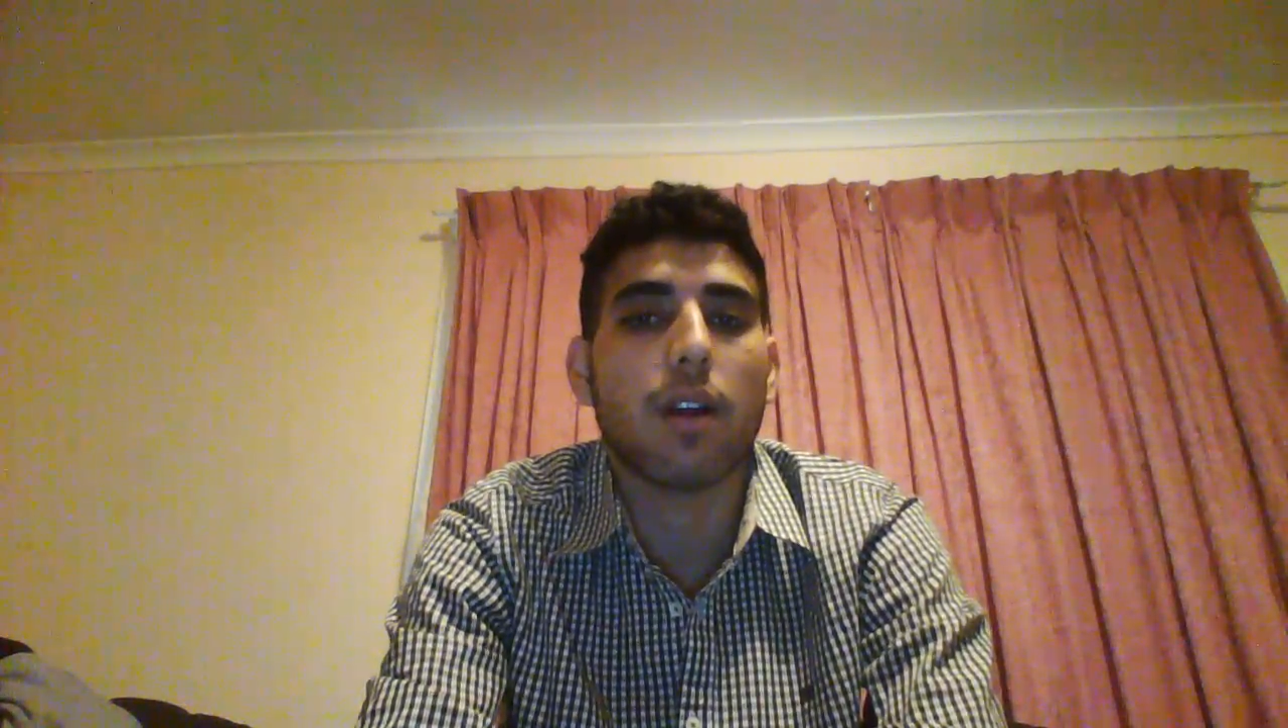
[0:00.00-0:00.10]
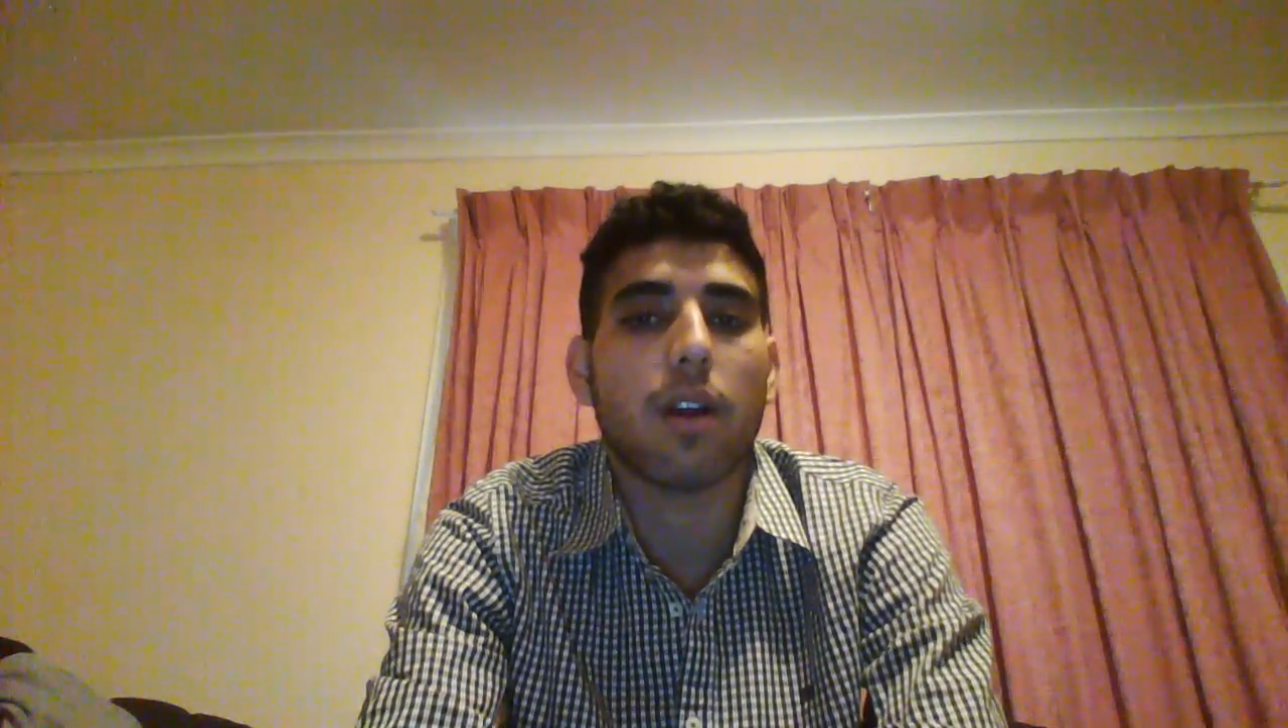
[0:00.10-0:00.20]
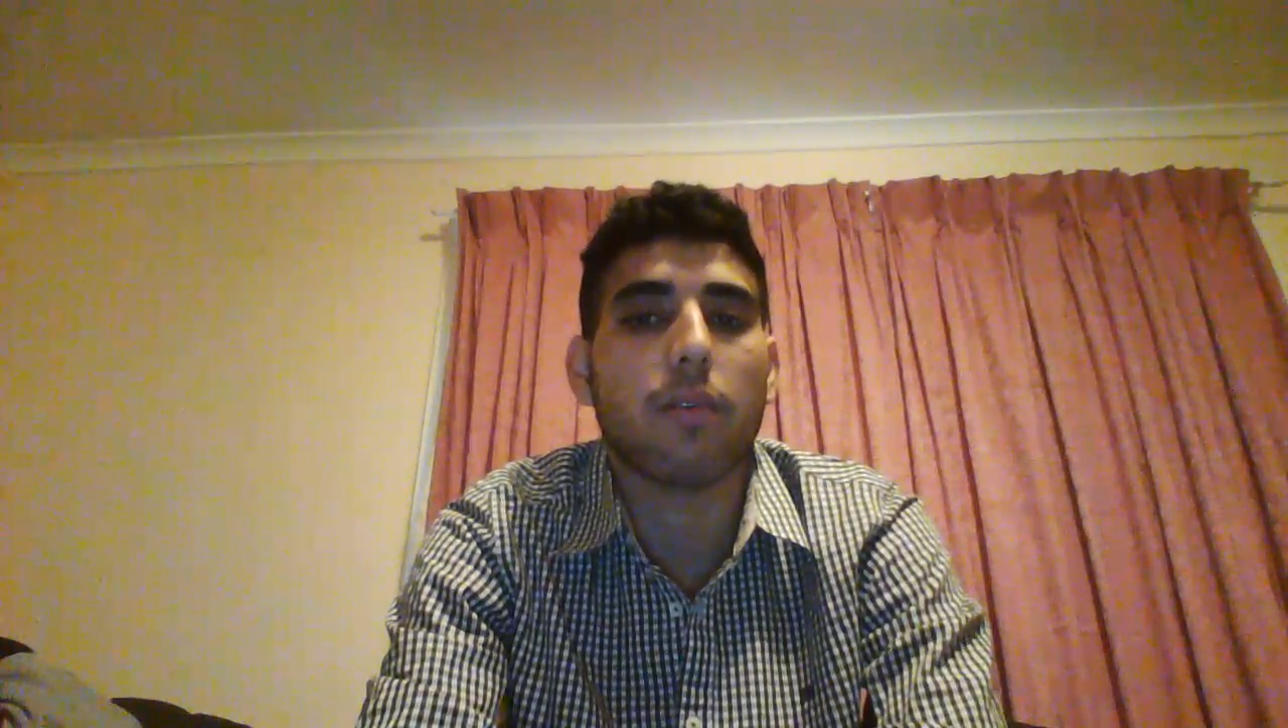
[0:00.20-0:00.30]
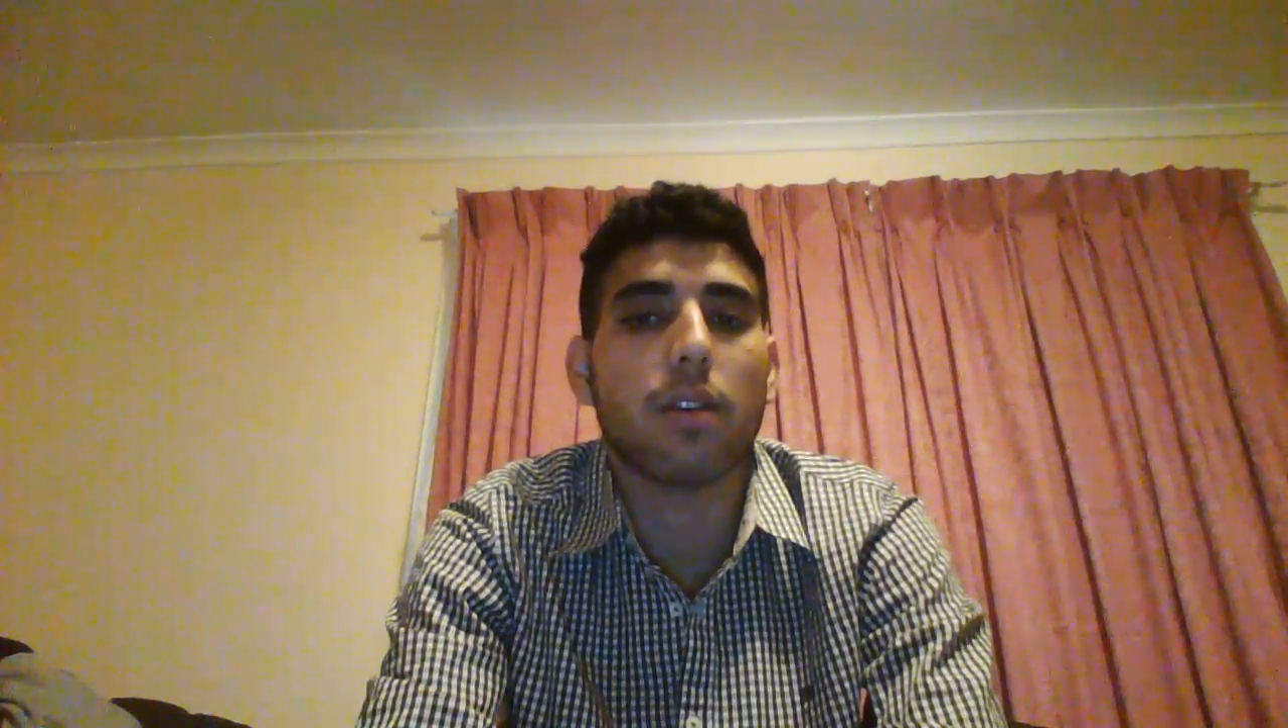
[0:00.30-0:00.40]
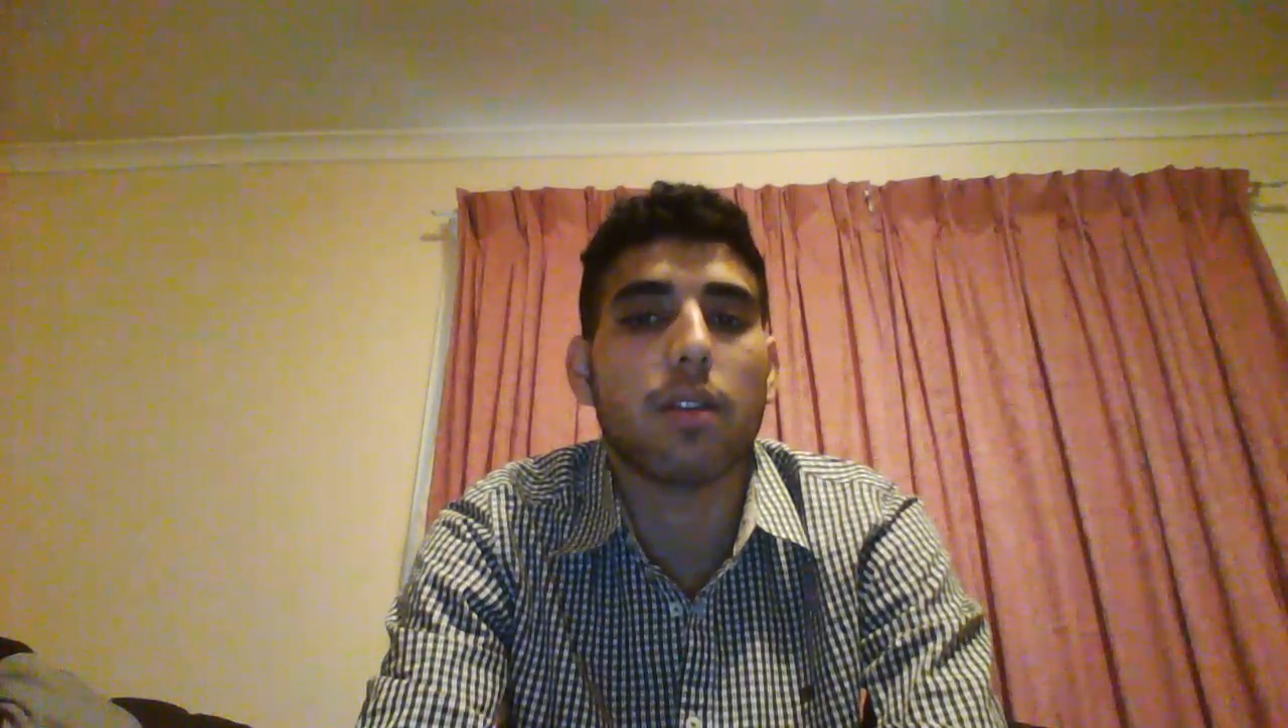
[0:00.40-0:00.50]

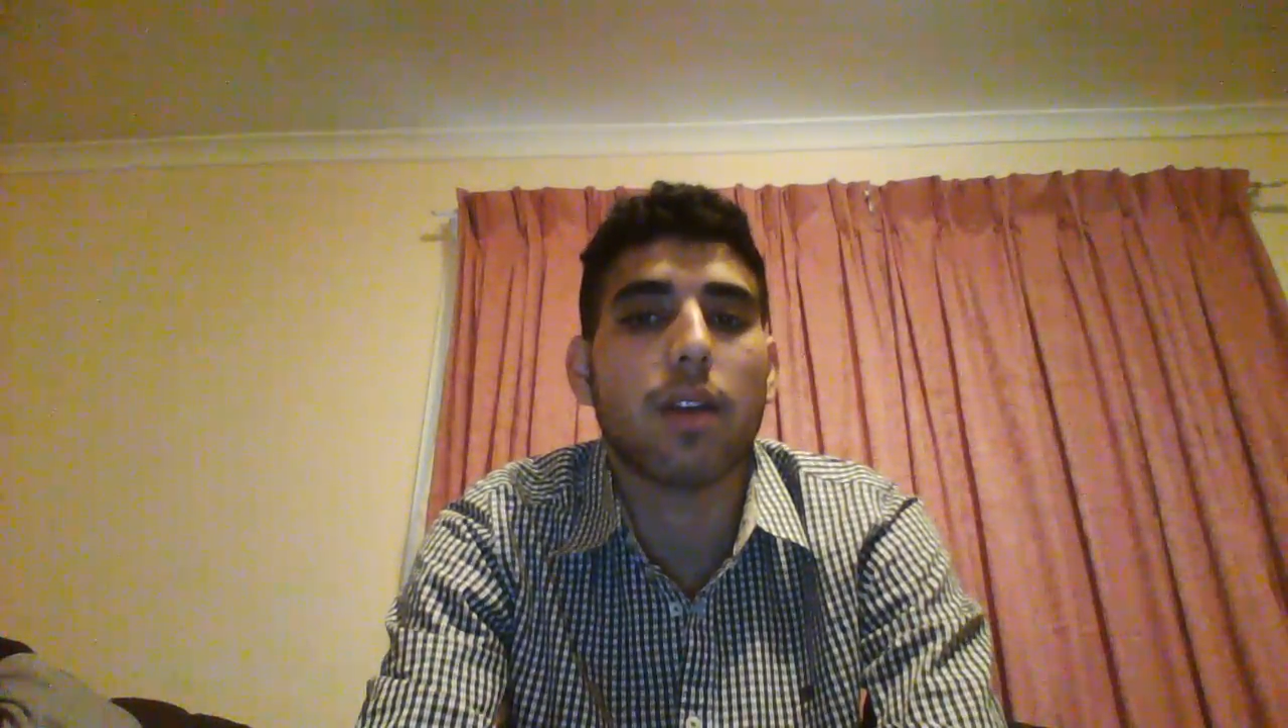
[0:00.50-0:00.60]
hardware,